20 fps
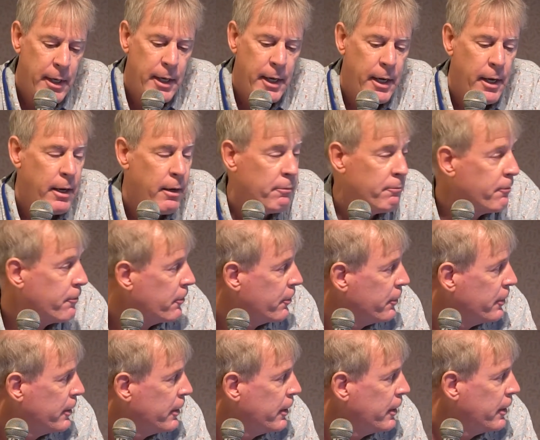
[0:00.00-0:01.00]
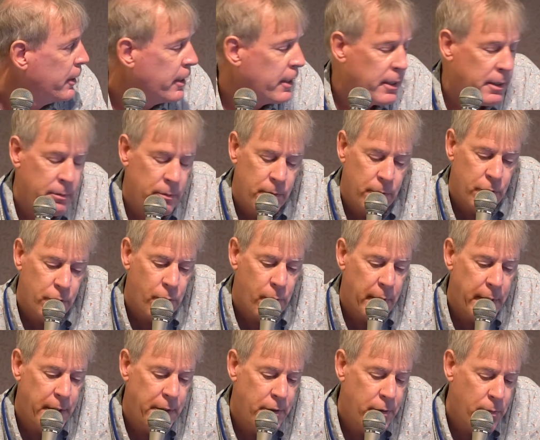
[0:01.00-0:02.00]
And for the
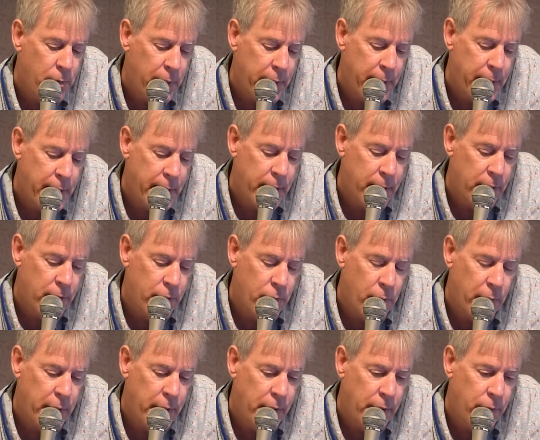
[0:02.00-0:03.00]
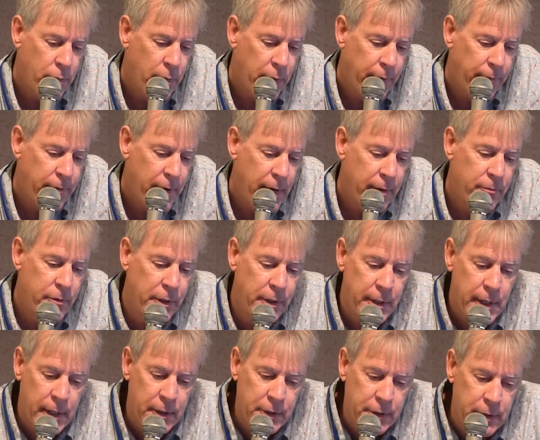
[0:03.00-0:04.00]
2020 and 2025
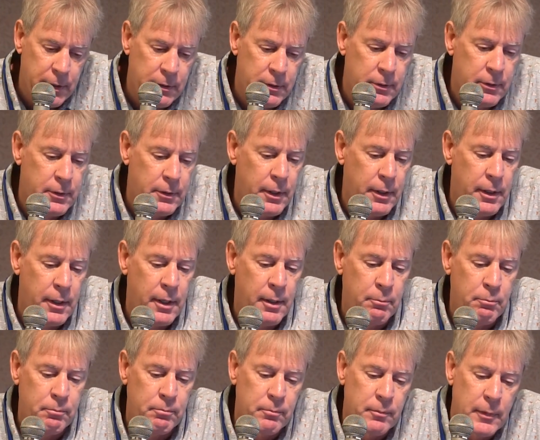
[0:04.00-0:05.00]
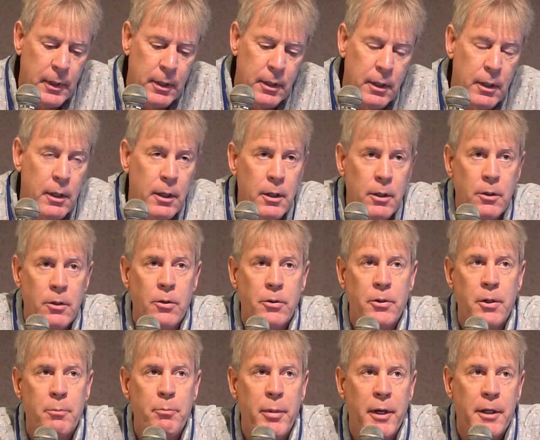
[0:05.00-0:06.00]
reductions, those
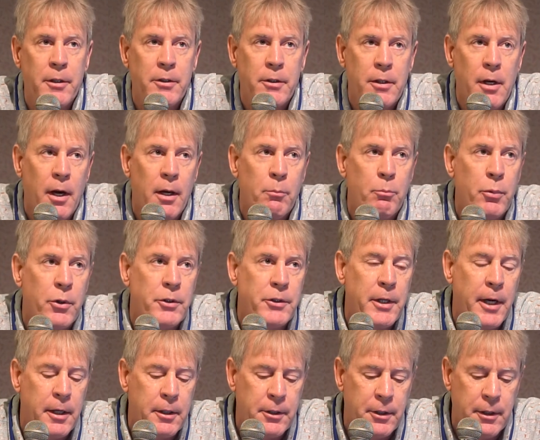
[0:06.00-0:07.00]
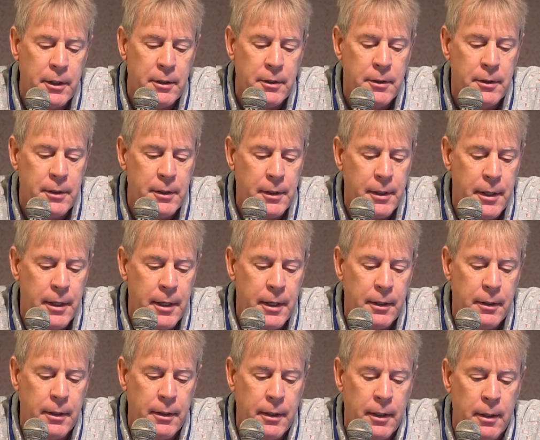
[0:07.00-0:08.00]
are based on projections
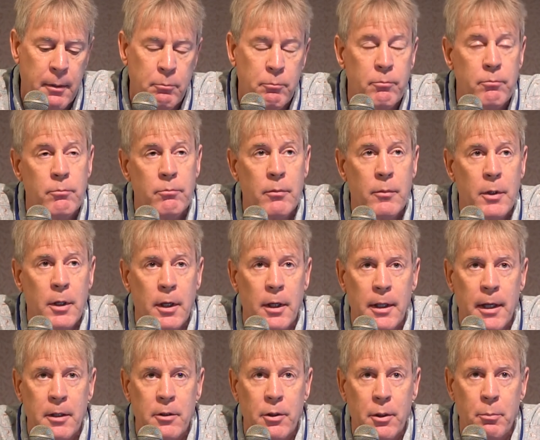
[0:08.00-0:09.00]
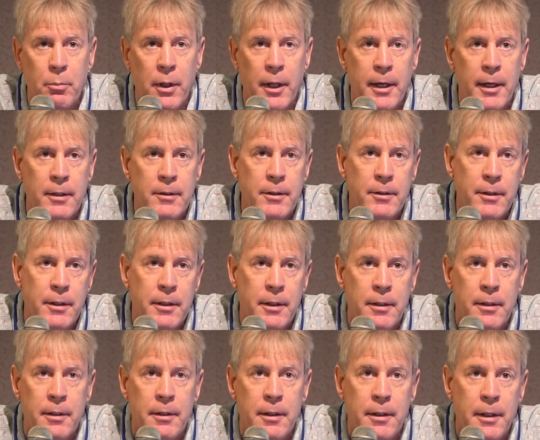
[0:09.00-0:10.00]
that electric plants
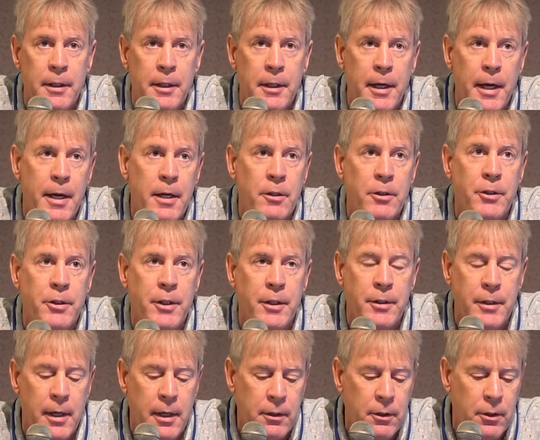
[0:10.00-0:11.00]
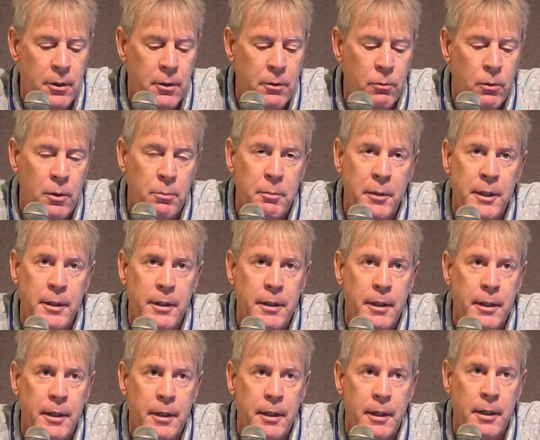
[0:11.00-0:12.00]
in the energy sector will meet
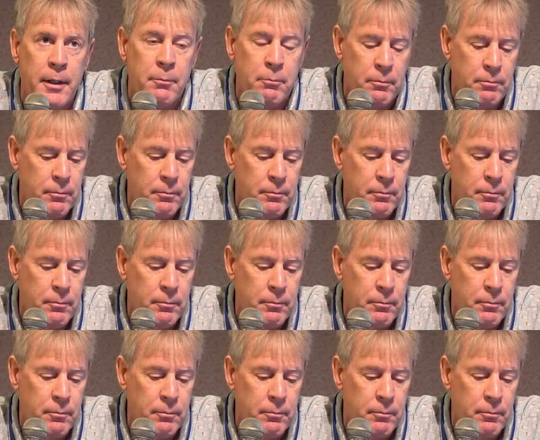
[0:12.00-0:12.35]
the